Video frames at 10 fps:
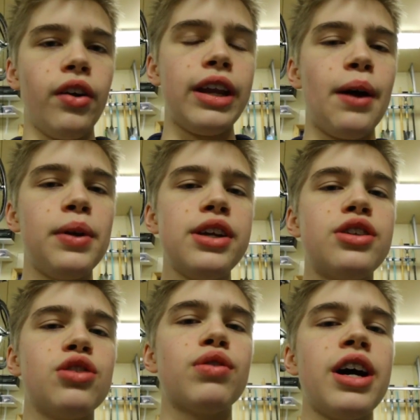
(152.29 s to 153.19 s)
Okay, now we
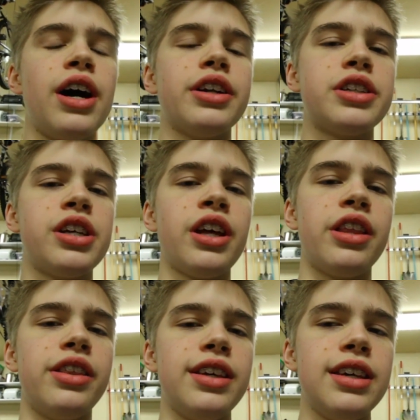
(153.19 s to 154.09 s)
need to cut
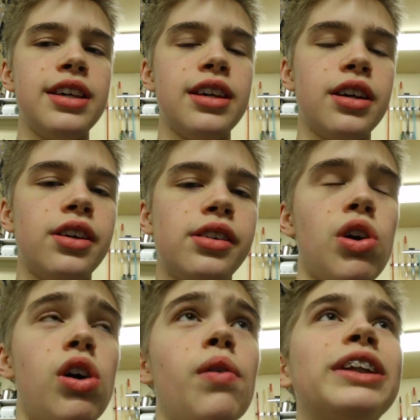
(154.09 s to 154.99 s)
the,
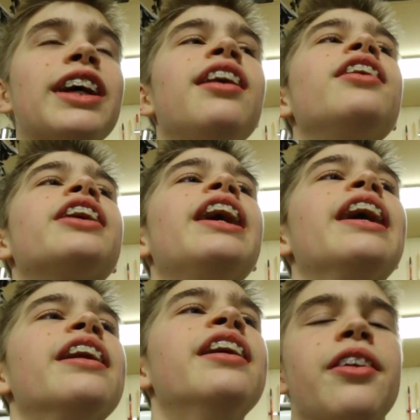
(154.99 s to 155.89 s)
oh, what's it called
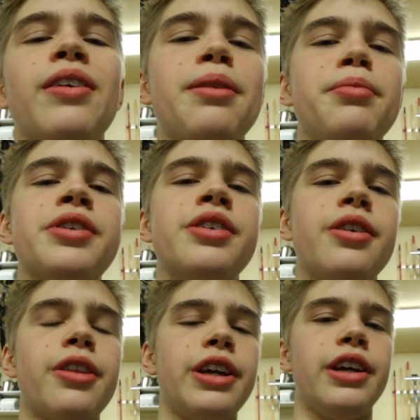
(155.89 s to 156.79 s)
again? The ribs,
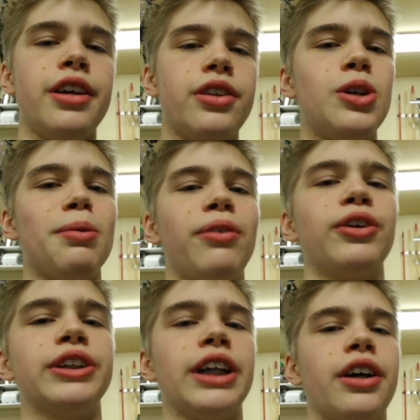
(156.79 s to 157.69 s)
the
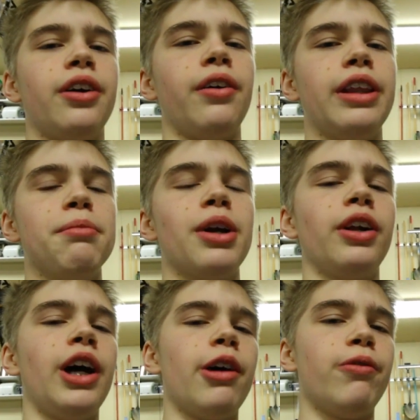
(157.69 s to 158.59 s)
2x4s that go in the
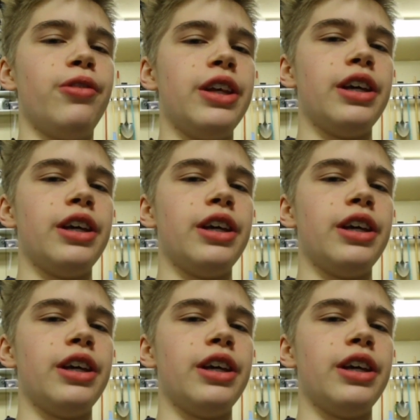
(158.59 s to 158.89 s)
middle of